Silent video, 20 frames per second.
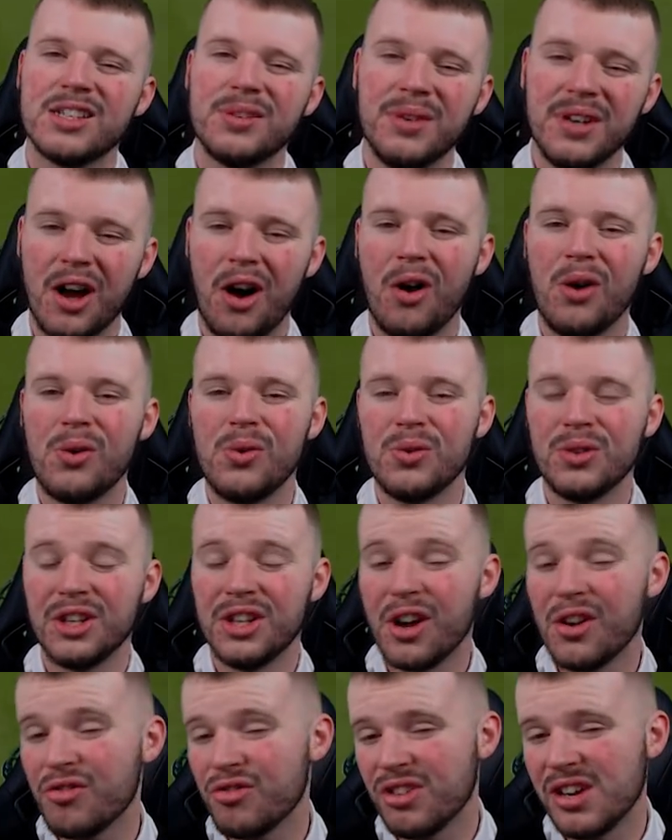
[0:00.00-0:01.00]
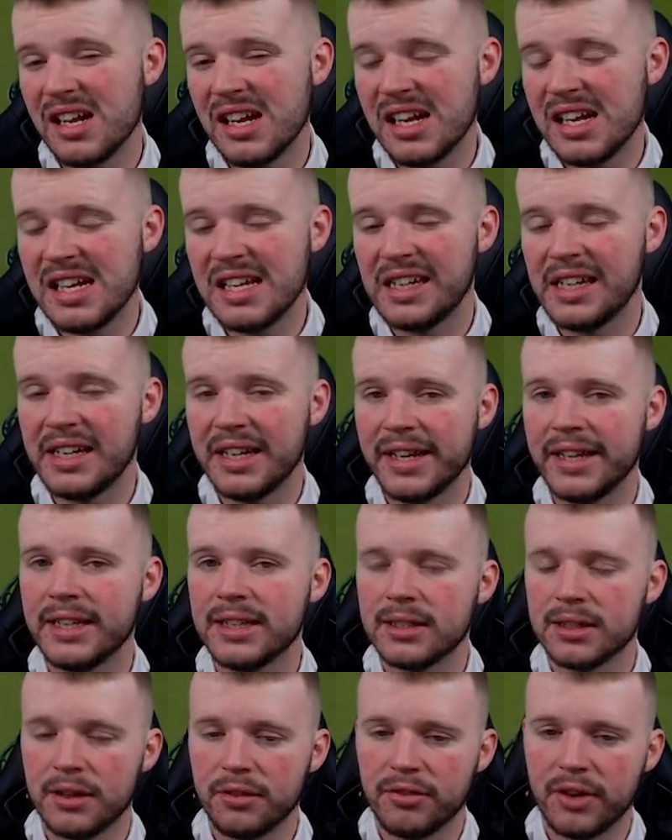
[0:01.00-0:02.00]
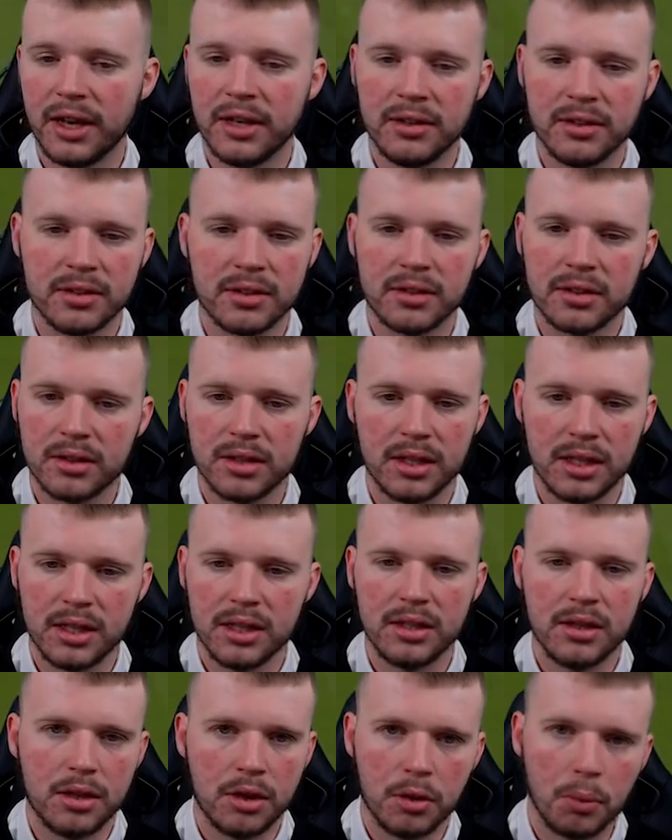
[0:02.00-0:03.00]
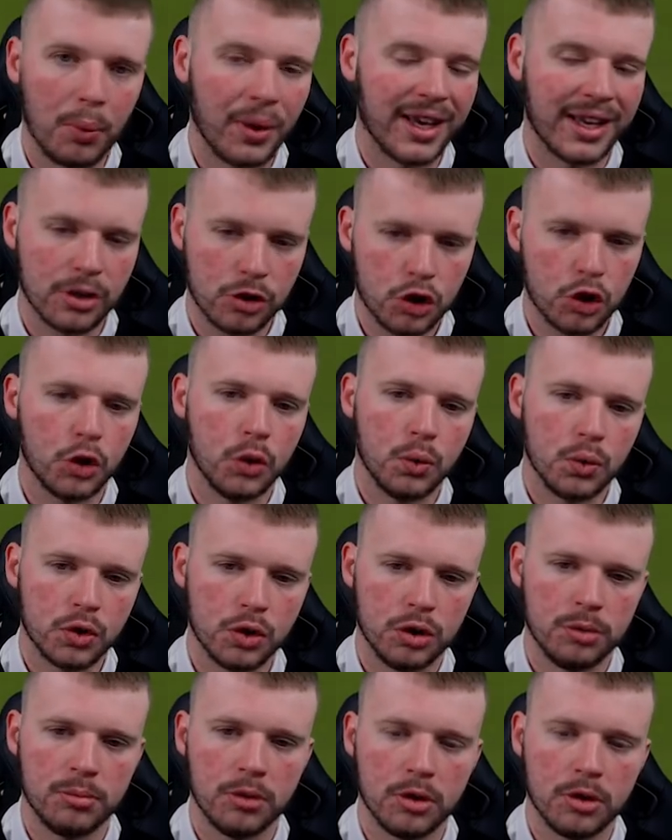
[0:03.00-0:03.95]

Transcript: So in a whole, you don't really need to defend the wing too